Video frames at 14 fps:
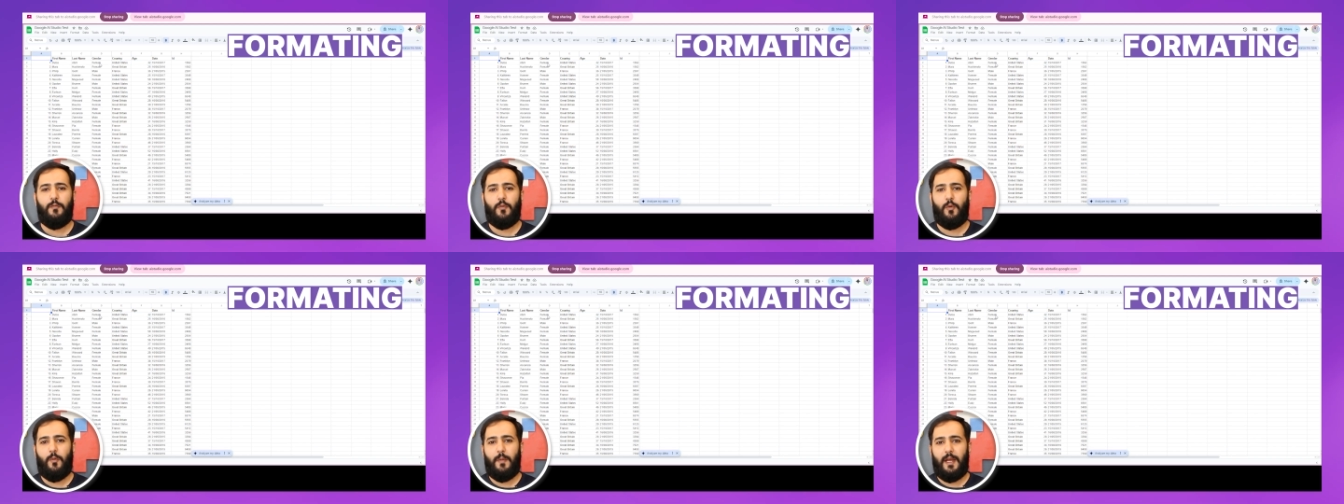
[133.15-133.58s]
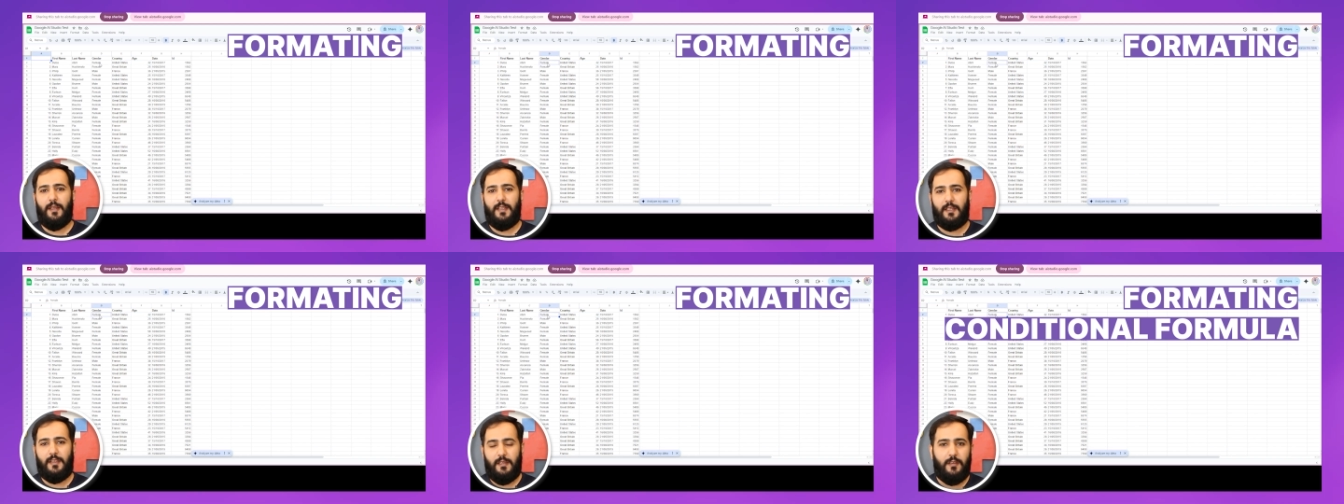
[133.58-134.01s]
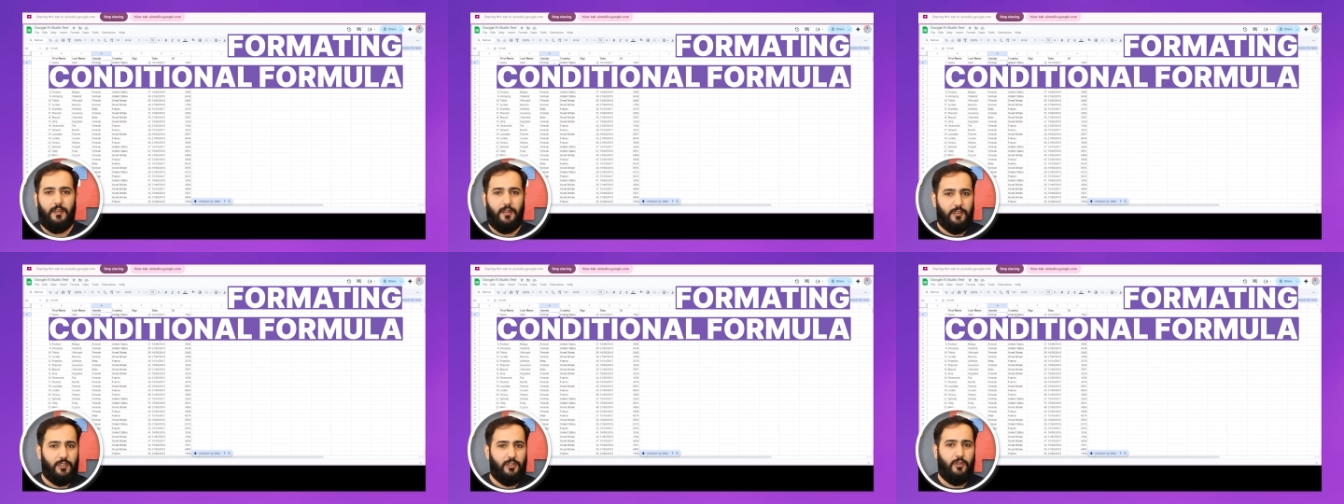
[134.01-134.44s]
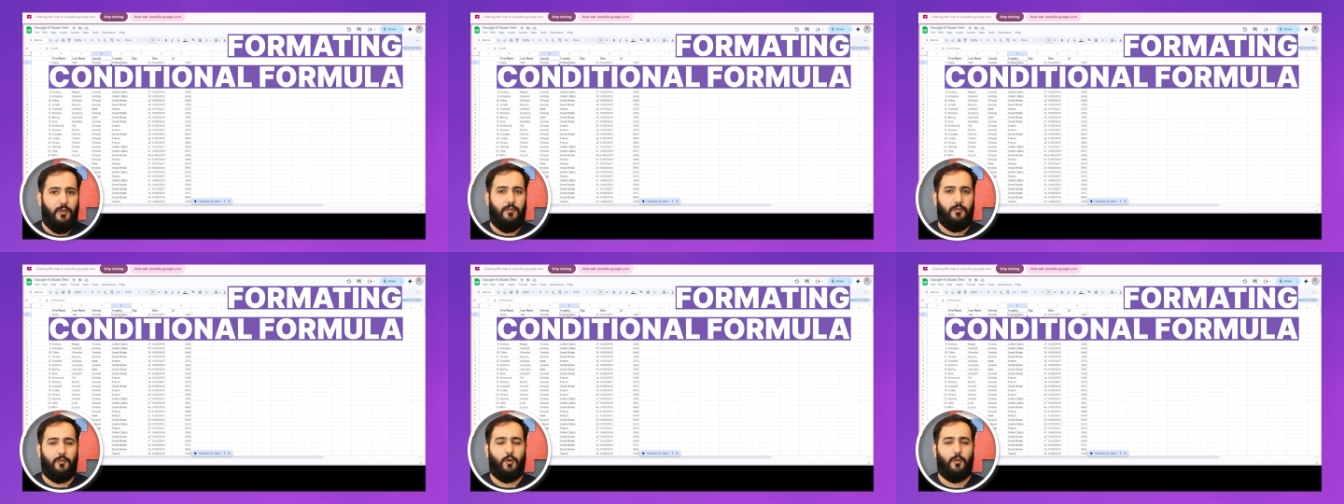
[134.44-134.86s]
Formatting,
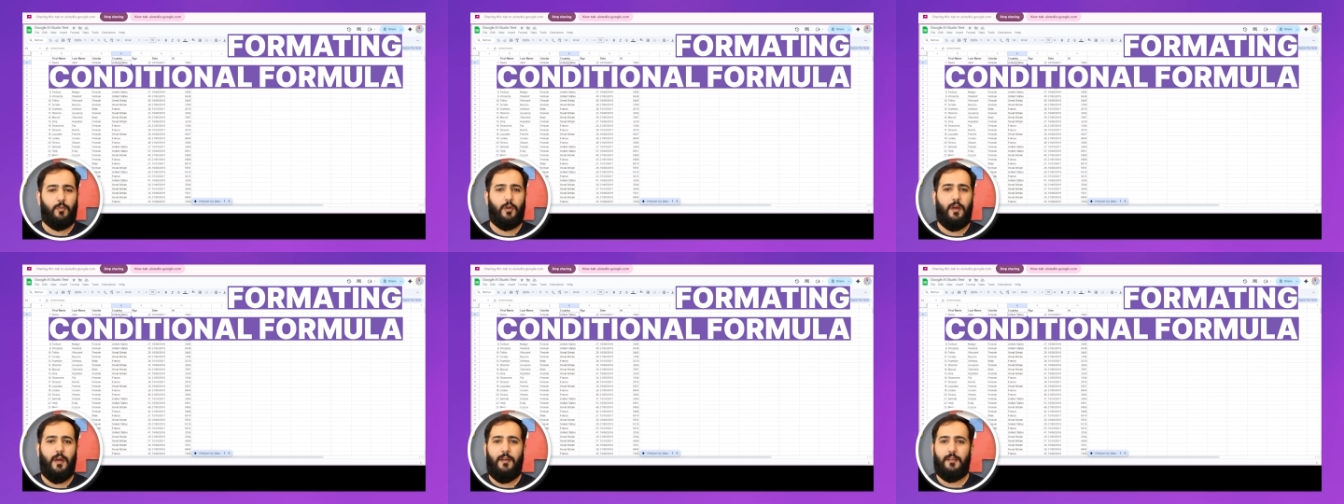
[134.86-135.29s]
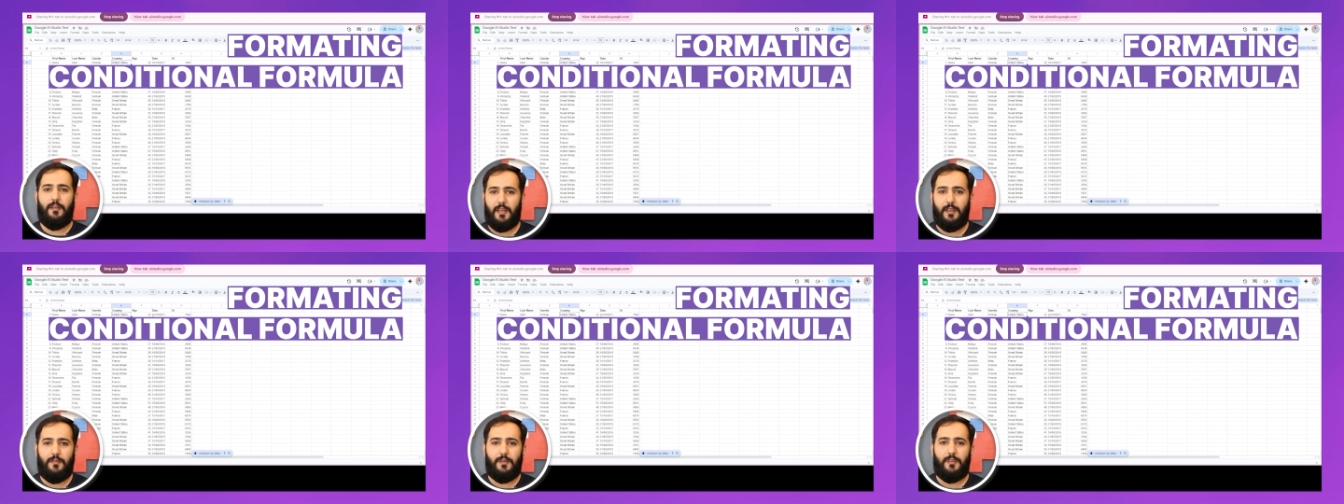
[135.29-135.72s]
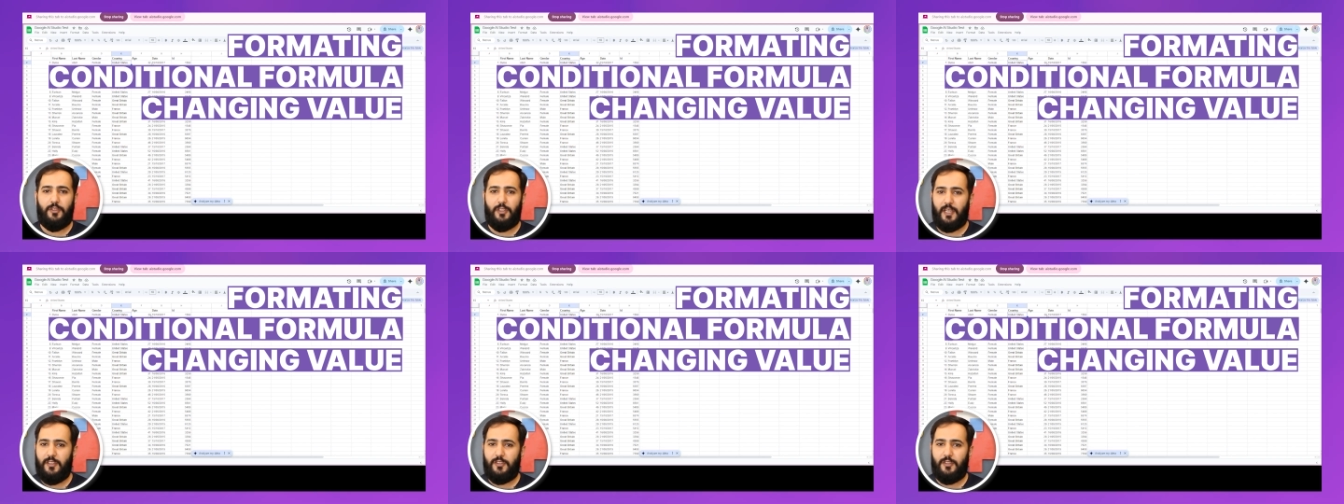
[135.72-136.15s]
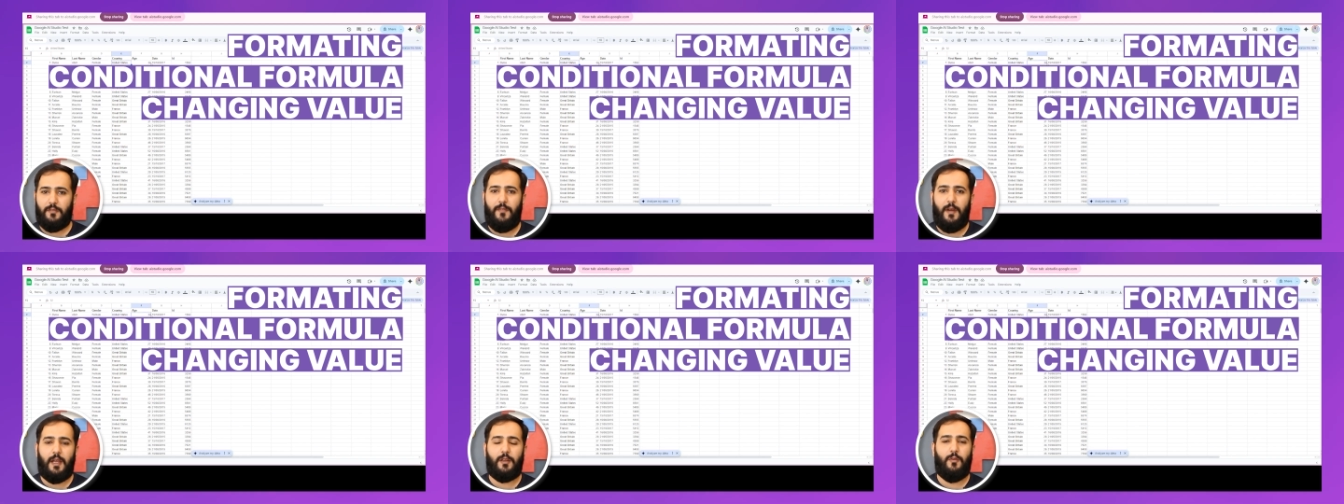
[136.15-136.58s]
conditional formulas, even changing
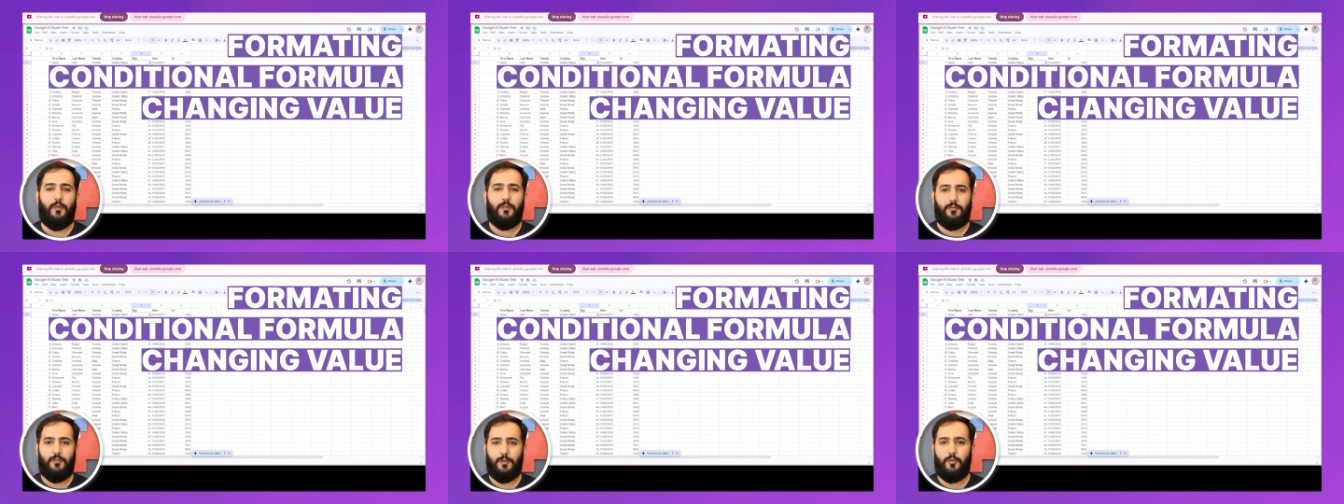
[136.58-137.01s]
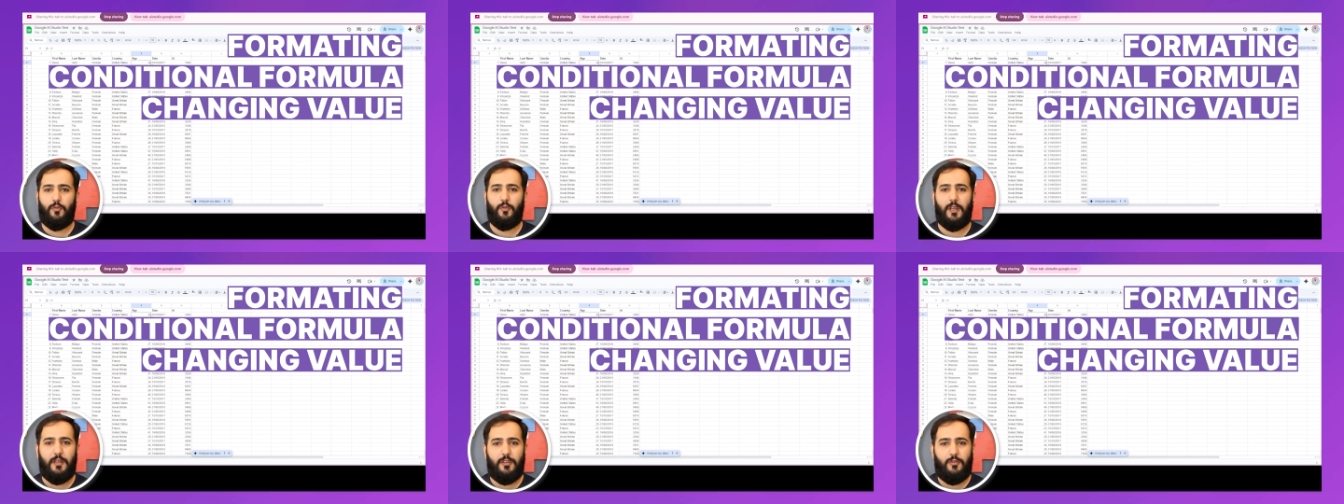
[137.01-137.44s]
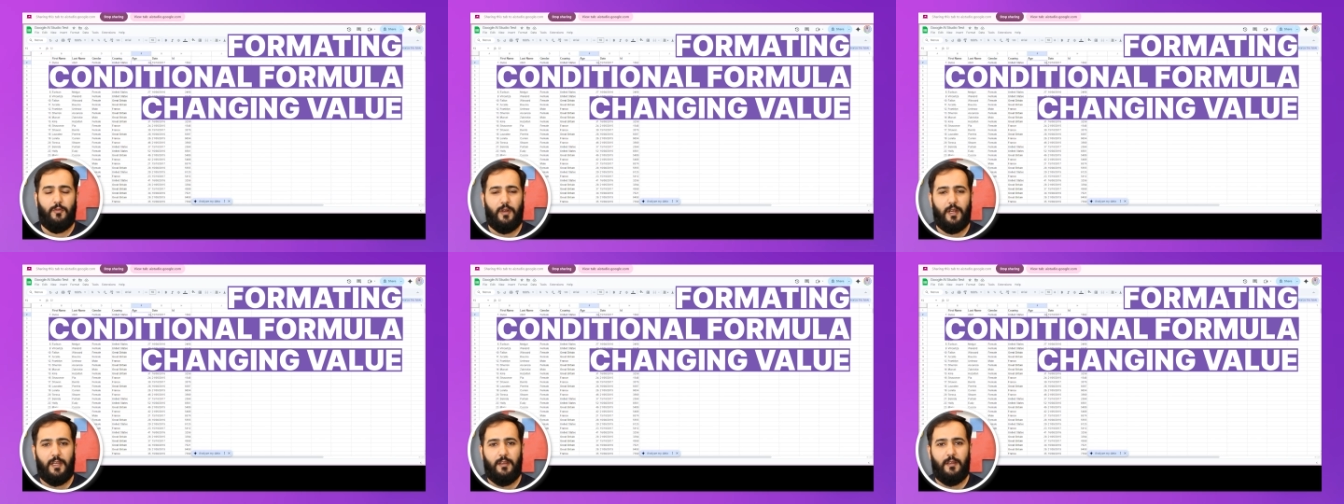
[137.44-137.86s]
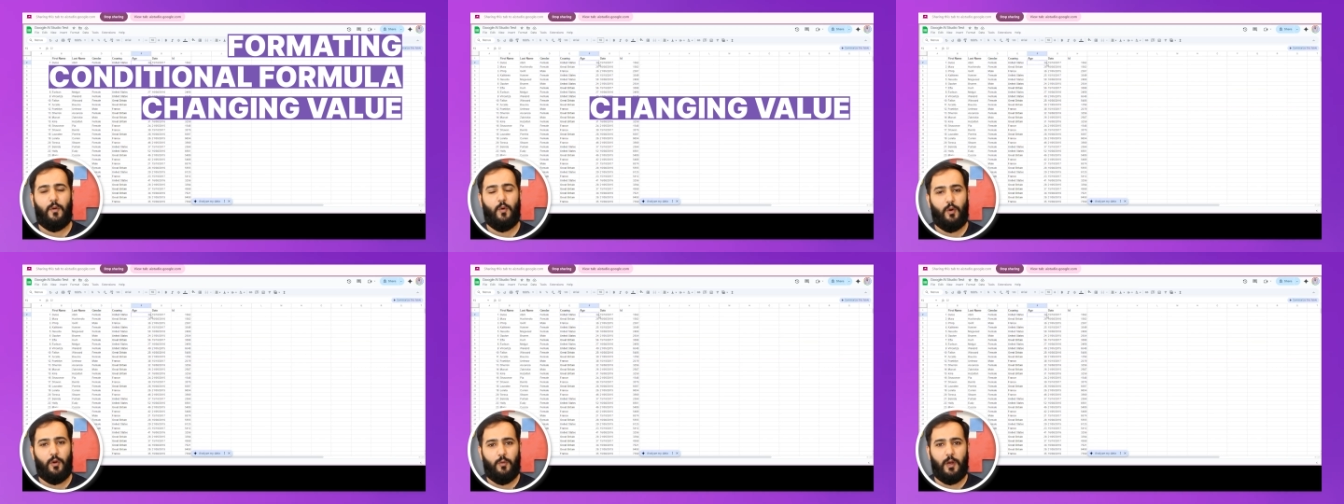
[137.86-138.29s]
values from green to red,
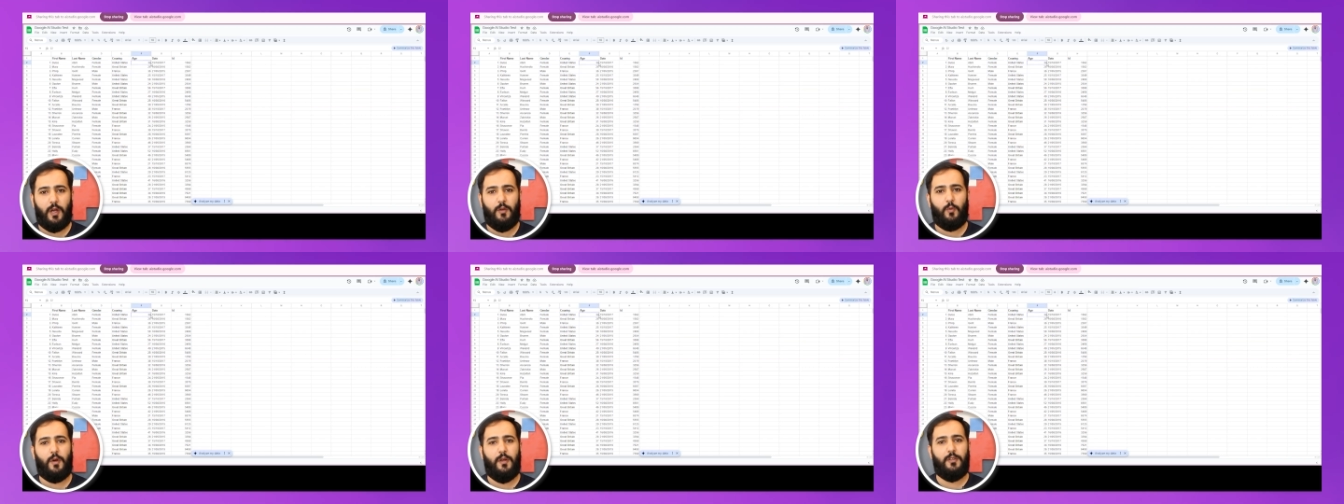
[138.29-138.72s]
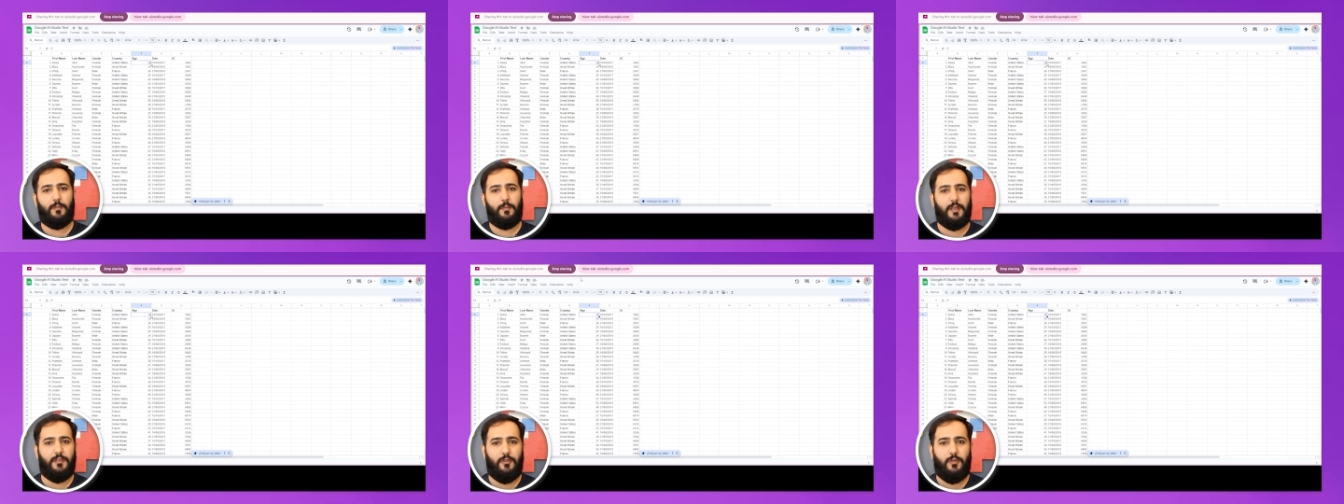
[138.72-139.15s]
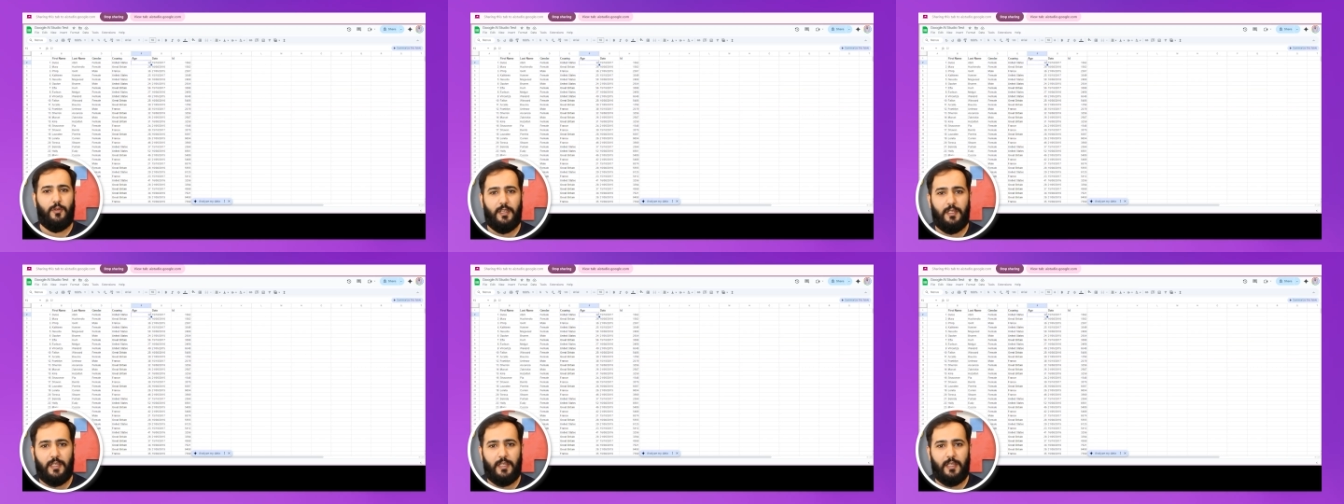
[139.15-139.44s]
all while watching my screen